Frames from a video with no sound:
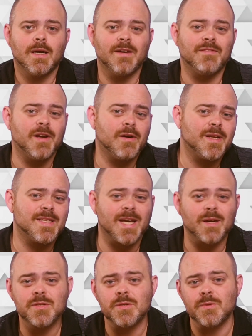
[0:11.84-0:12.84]
I've narrowed it
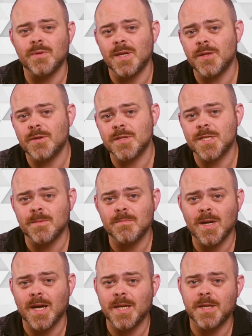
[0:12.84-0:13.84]
down to either
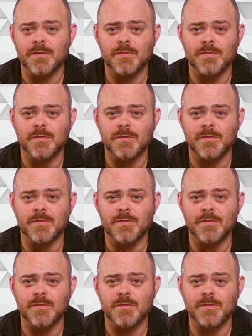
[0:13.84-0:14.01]
some kind